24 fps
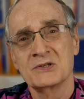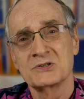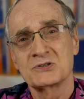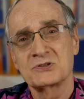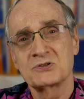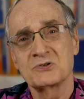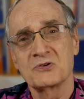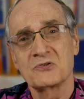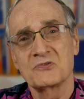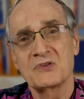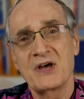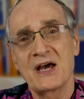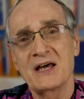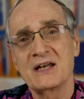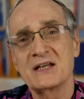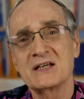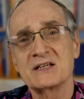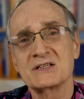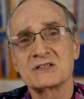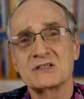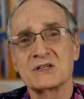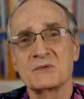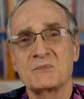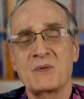So that
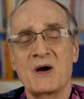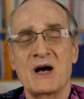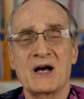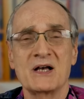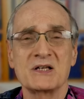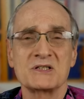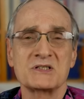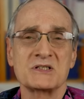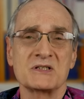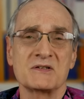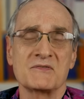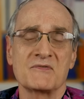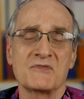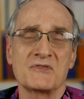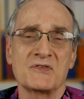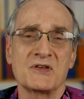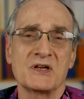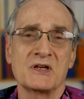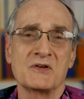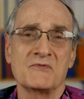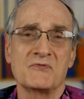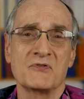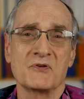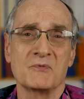is a positive
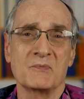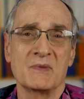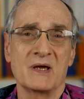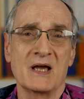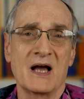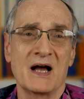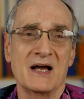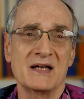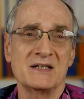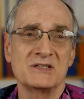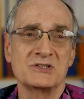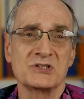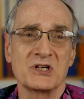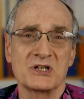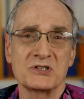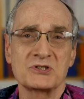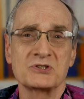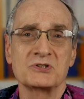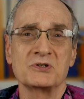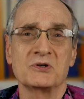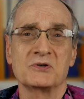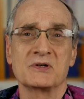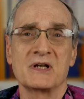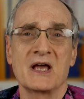thing for me. I
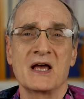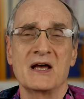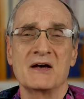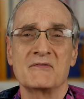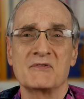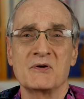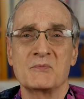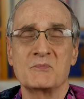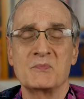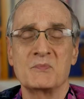just don't have a